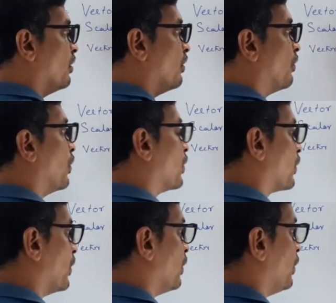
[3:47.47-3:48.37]
force
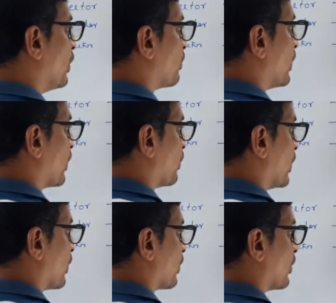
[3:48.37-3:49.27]
into
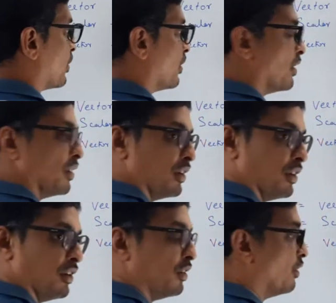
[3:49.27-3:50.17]
displacement.
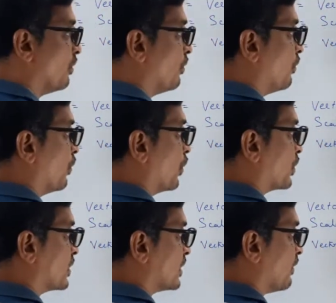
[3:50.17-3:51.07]
Force
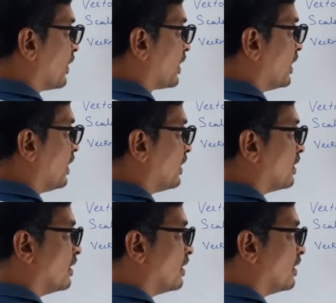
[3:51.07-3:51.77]
is a vector.